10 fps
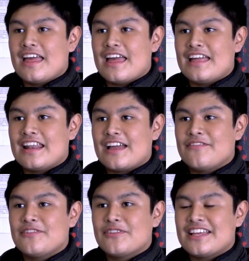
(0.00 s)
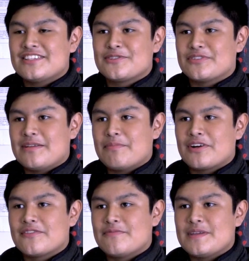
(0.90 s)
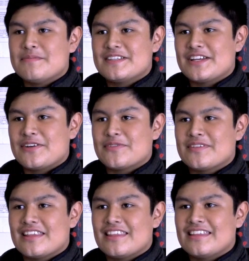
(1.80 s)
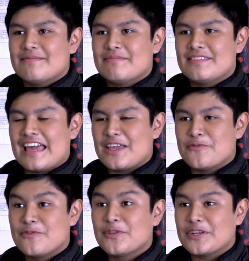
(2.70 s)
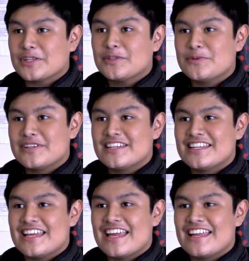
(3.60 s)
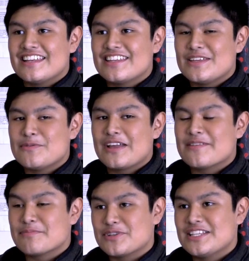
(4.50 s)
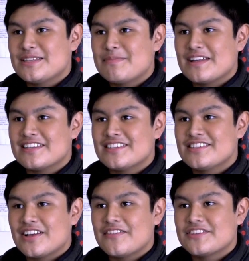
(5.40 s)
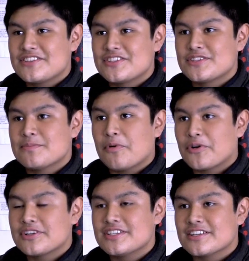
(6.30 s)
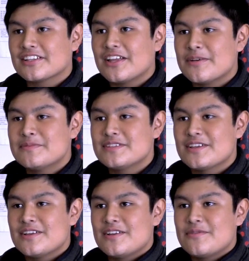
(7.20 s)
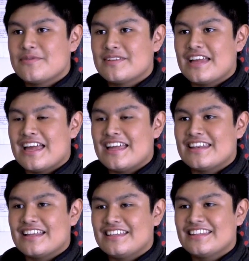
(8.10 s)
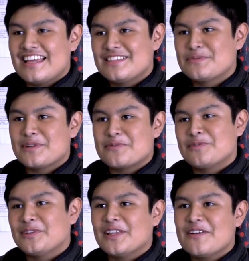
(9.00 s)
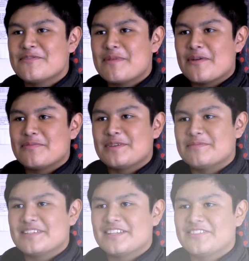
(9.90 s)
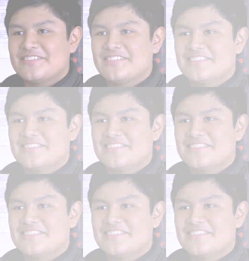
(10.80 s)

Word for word: And I feel that's a great part of Beekmantown, that you feel included and you can participate in stuff such as sports and clubs. And that's what I really love about Beekmantown.